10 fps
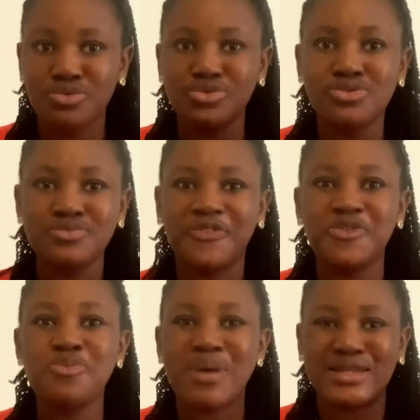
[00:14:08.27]
don't feel
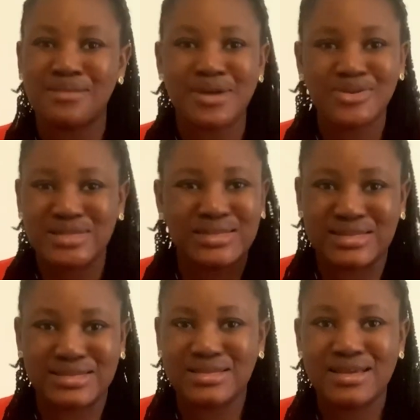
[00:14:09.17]
bad about it.
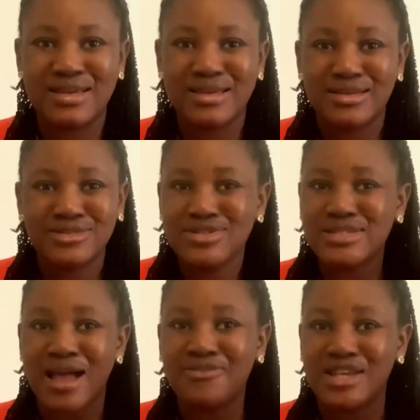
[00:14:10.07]
Just
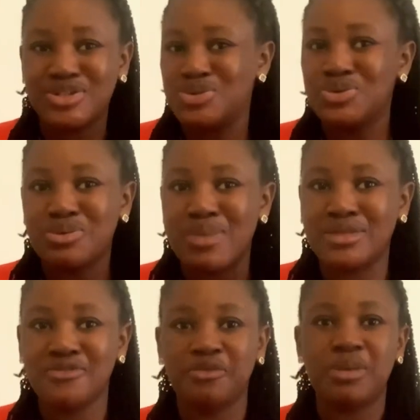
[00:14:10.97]
have that strong mind.
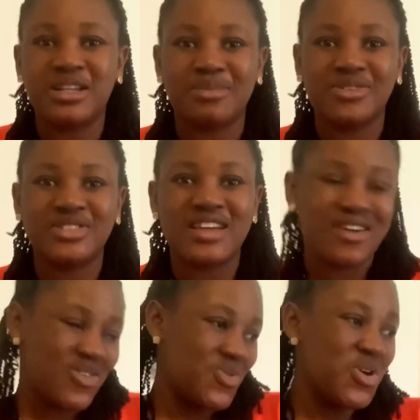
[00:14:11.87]
Don't feel bad about it. That
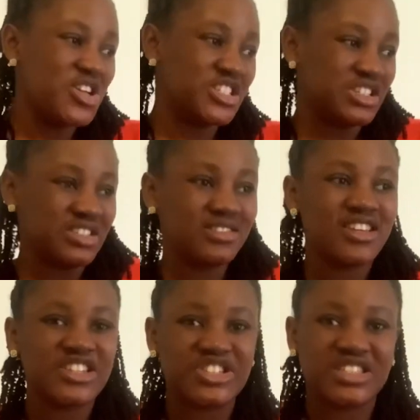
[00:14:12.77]
how
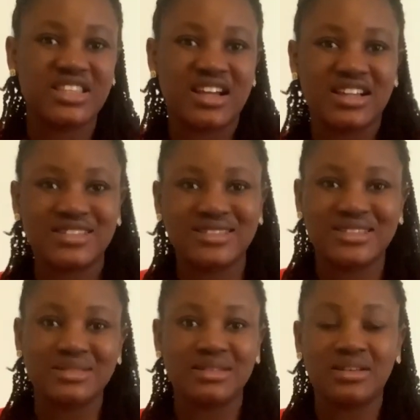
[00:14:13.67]
she said that
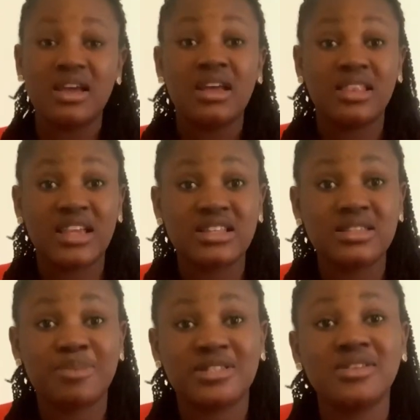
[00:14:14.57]
like there's a
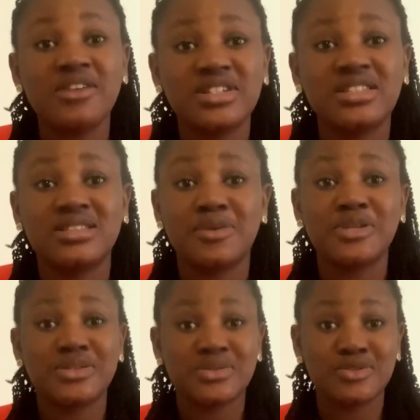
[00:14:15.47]
particular resident I went
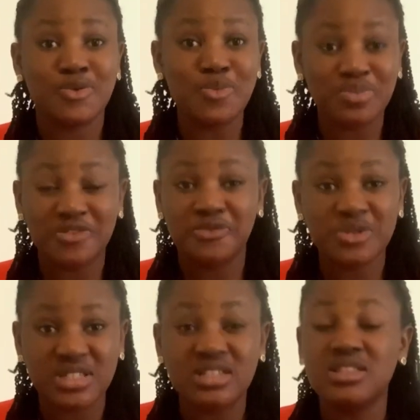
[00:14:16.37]
to his home the
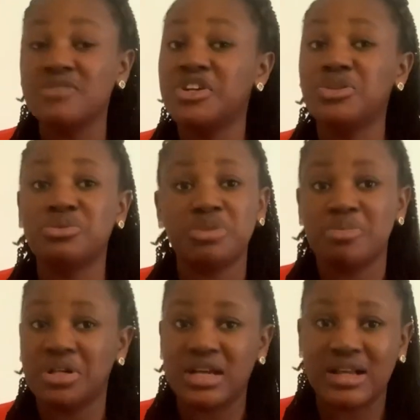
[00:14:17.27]
first day. He already told me
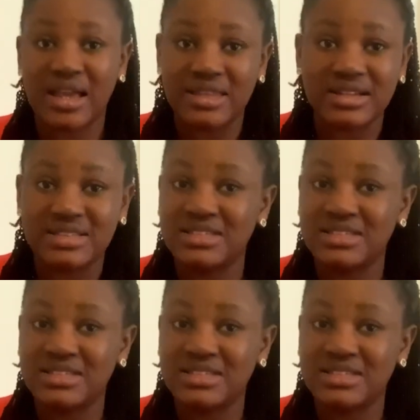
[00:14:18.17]
about that guy that